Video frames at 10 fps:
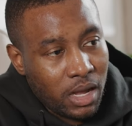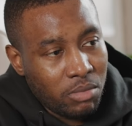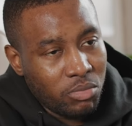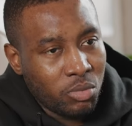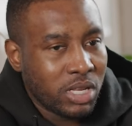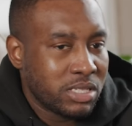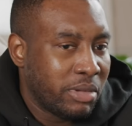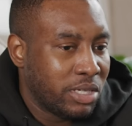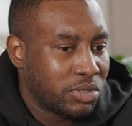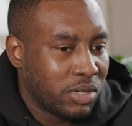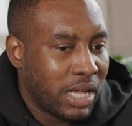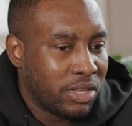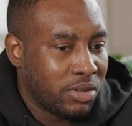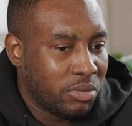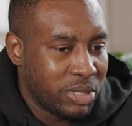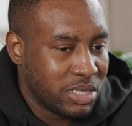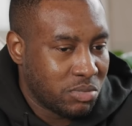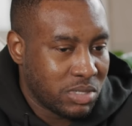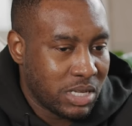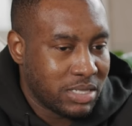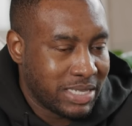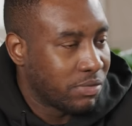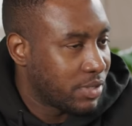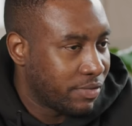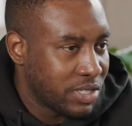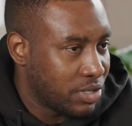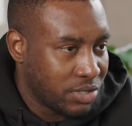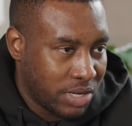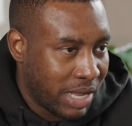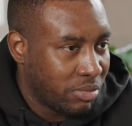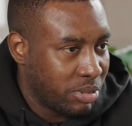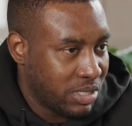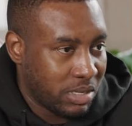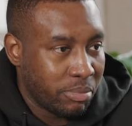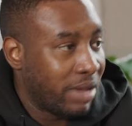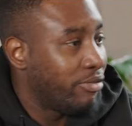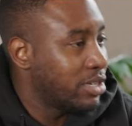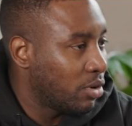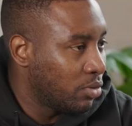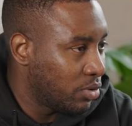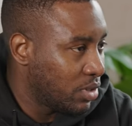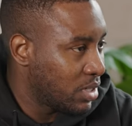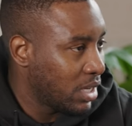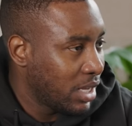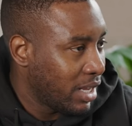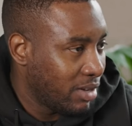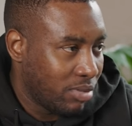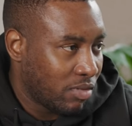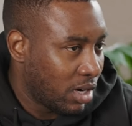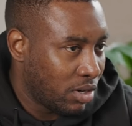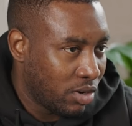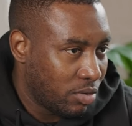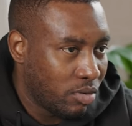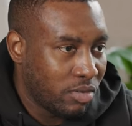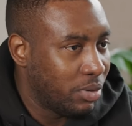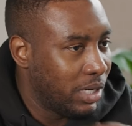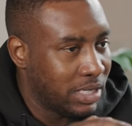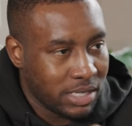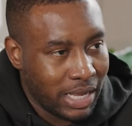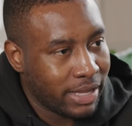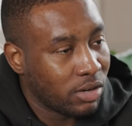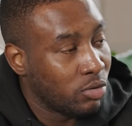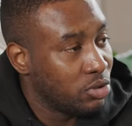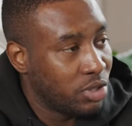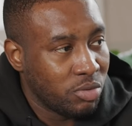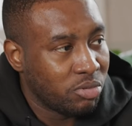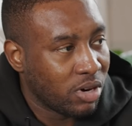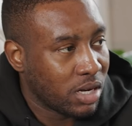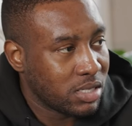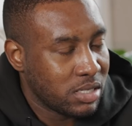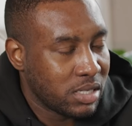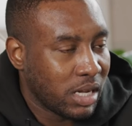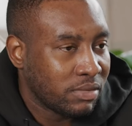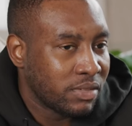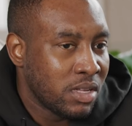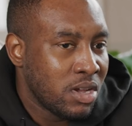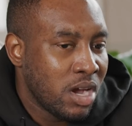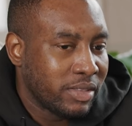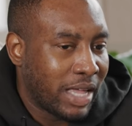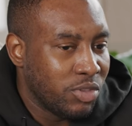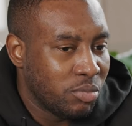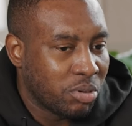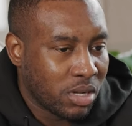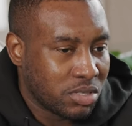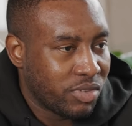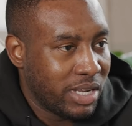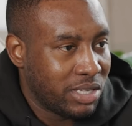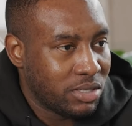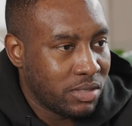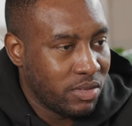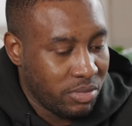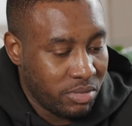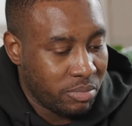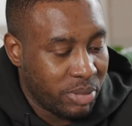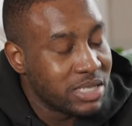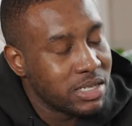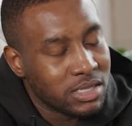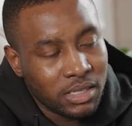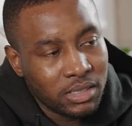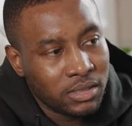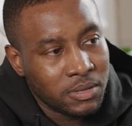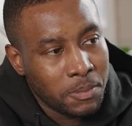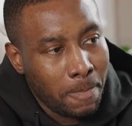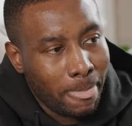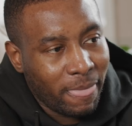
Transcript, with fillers: Um, we wanted to make sure, like, you know, the business was self-sufficient. So now the business can pay for its own orders if we're running low, or if we need to like launch a new product and stuff. That new product strain, the, the business can